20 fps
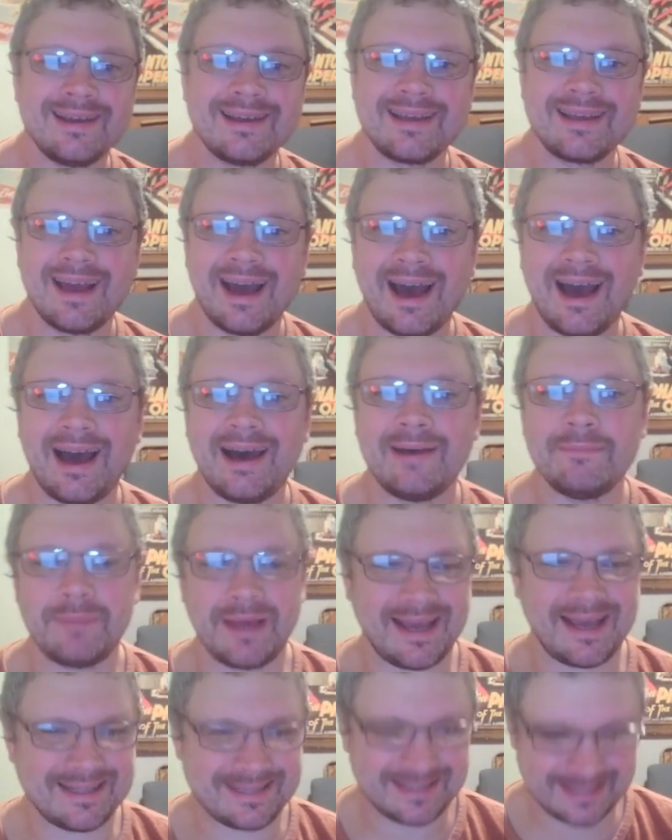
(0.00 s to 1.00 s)

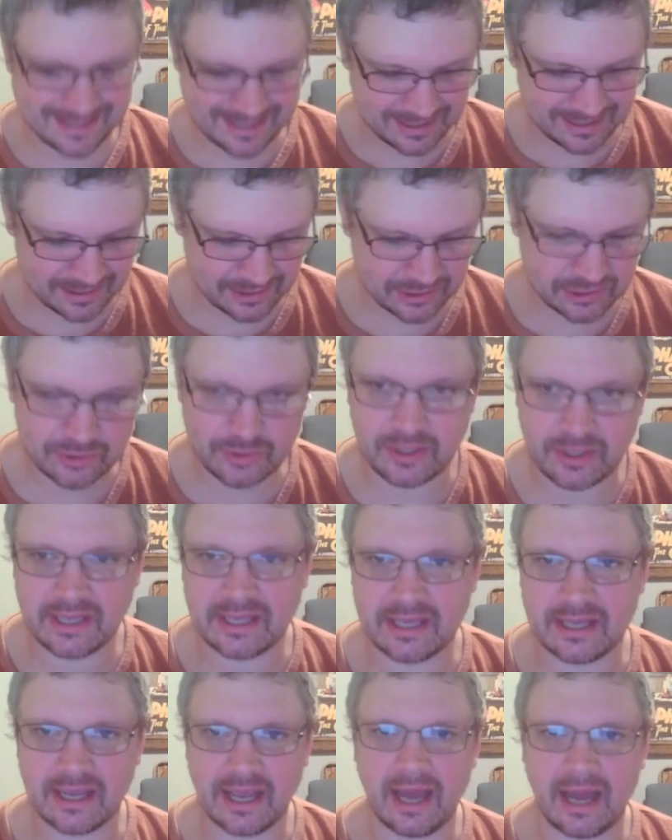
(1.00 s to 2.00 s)
combat skill so he
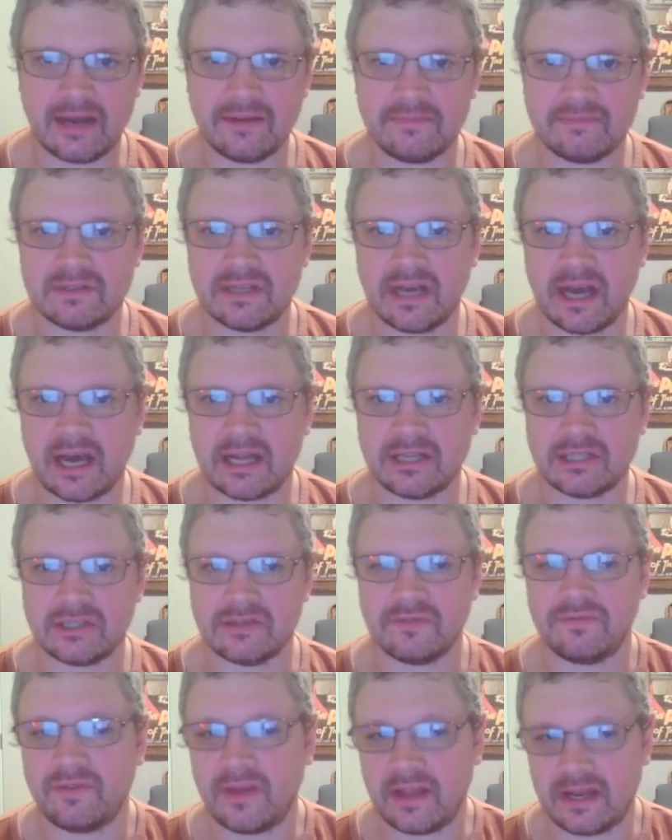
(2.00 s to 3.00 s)
can kind of dodge and
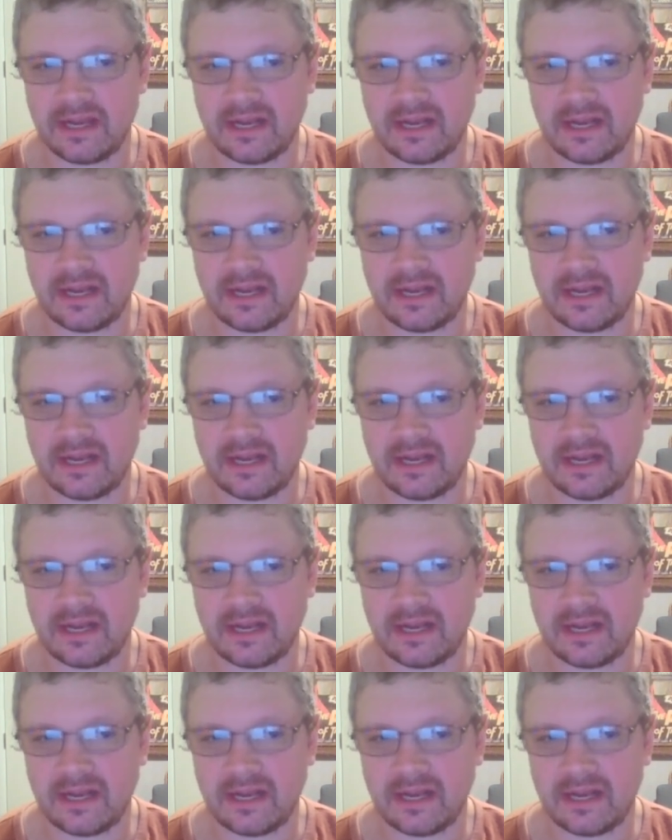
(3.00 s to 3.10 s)
defend.